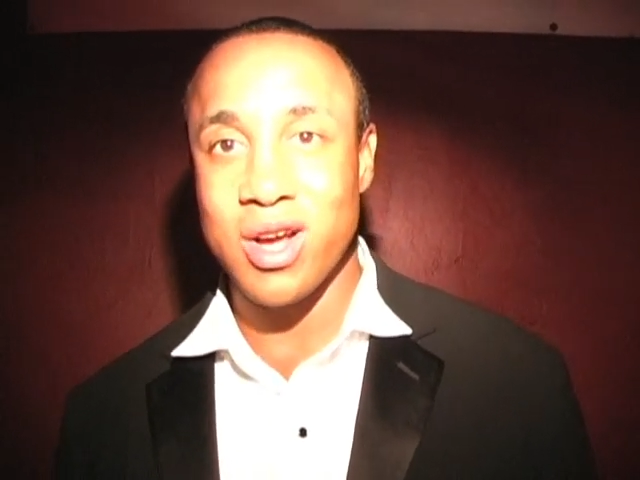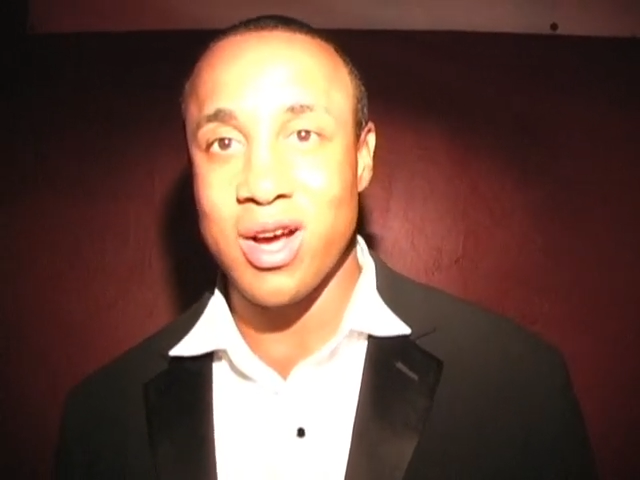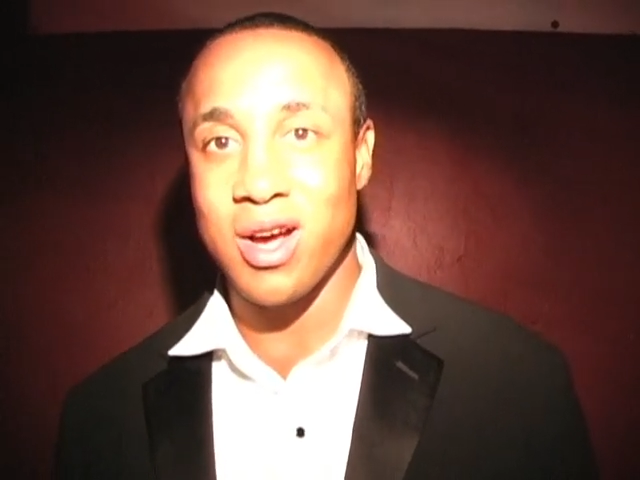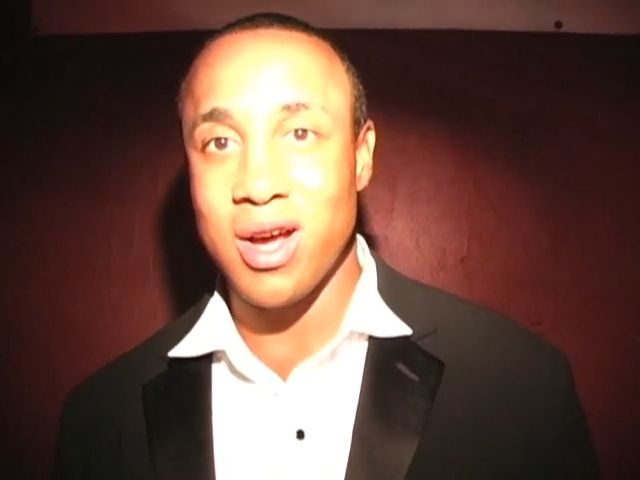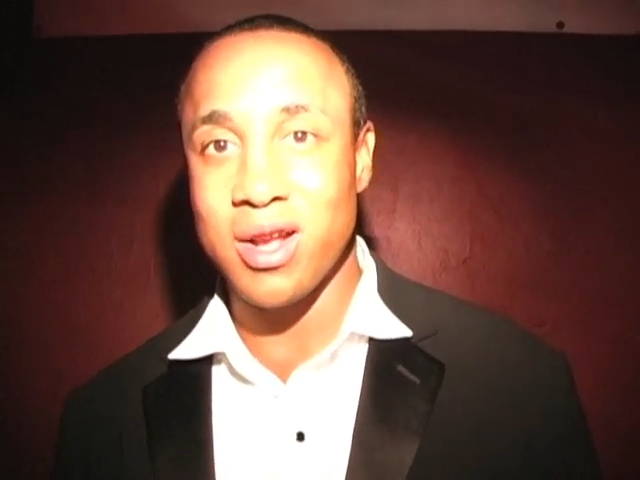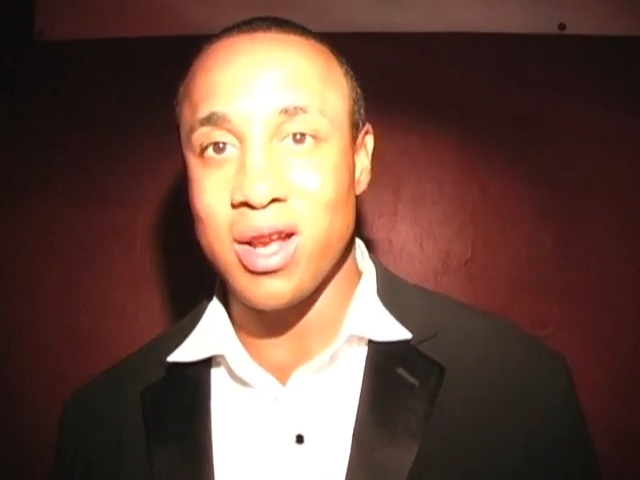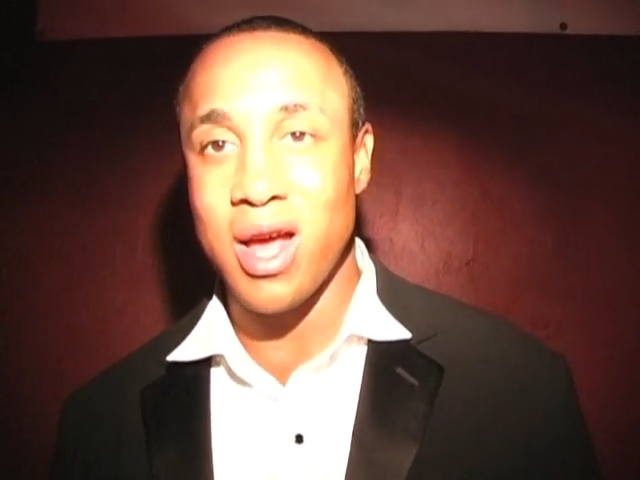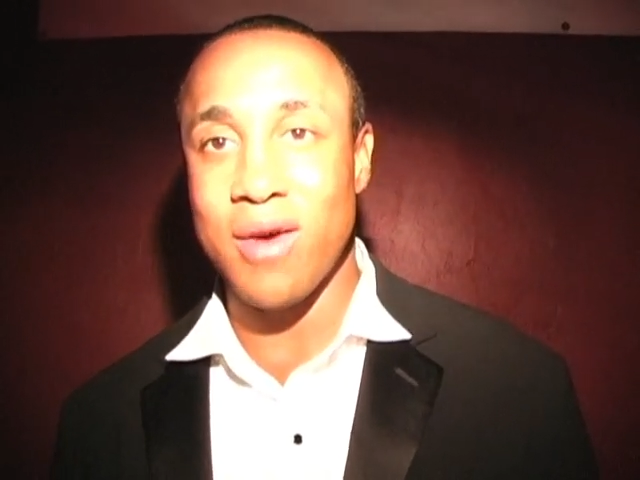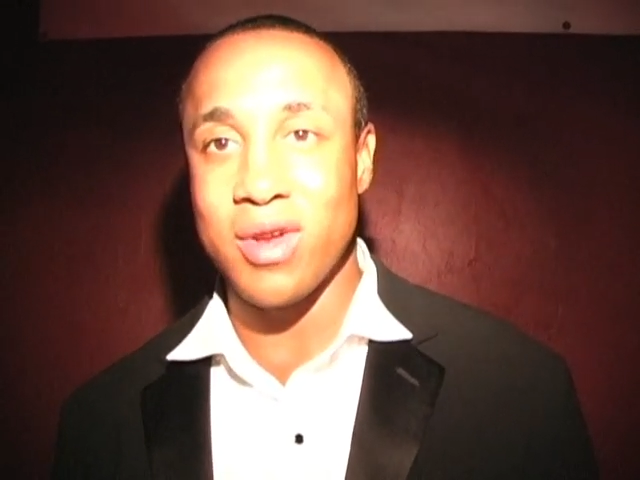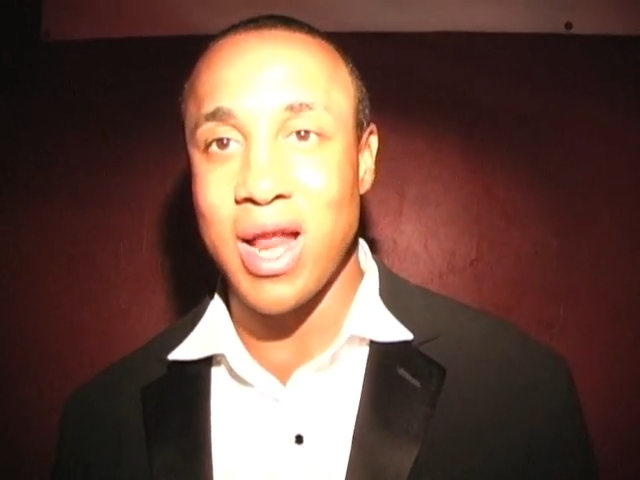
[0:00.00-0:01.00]
I
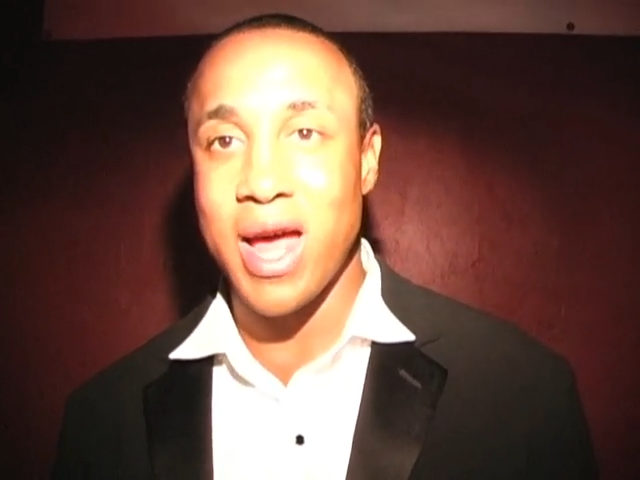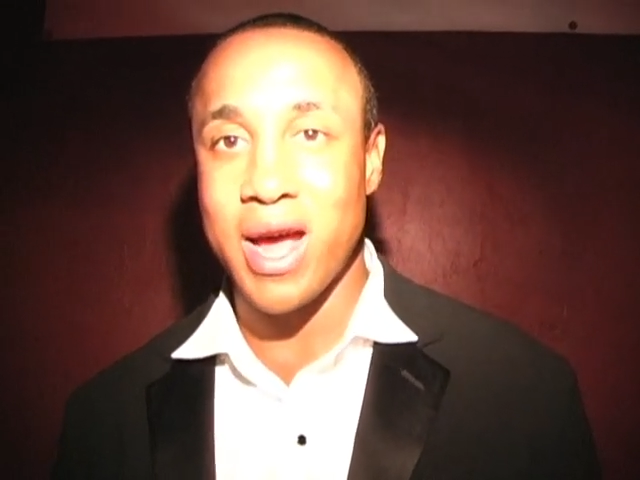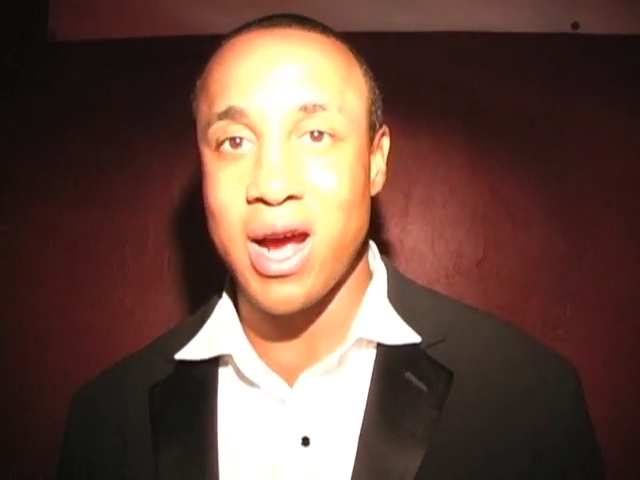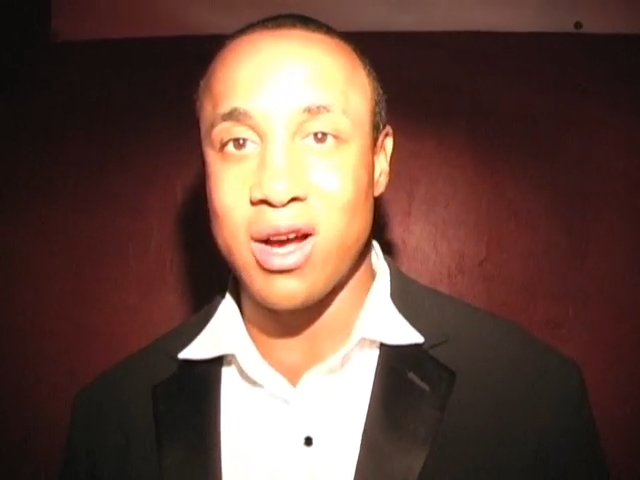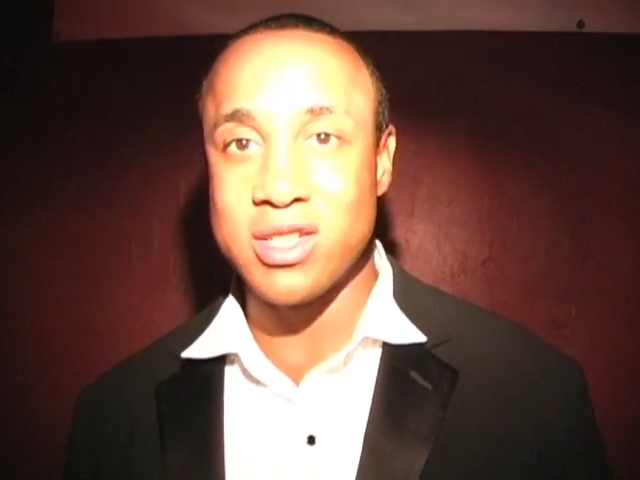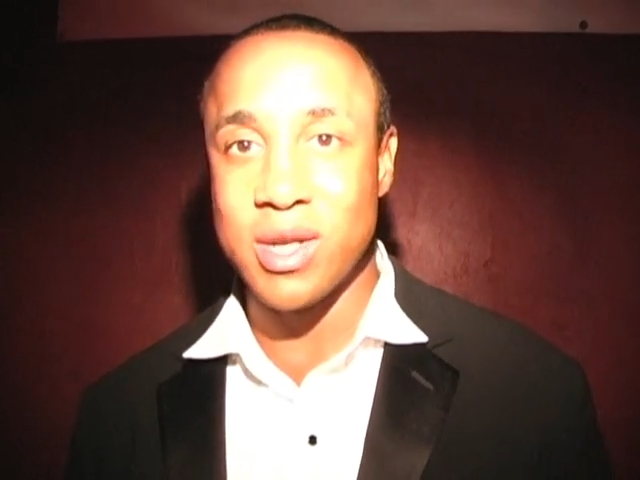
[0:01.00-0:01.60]
have a line called